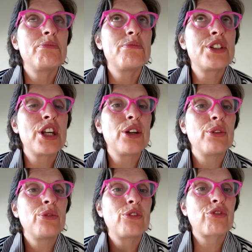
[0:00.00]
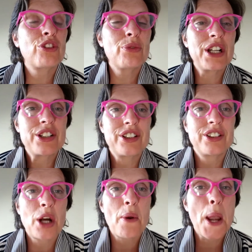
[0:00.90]
to fruition
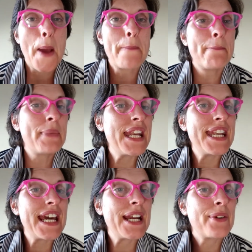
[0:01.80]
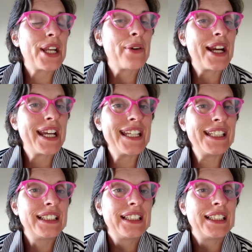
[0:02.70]
on a Monday when I weigh in.